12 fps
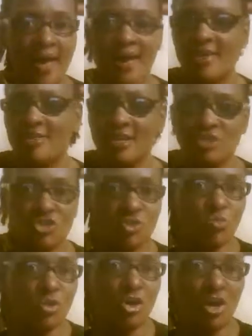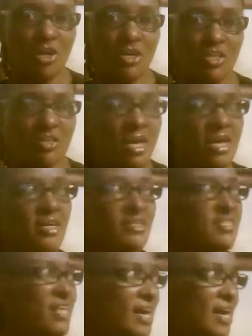and then she went on and
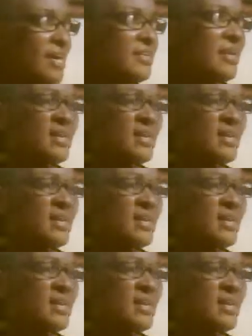said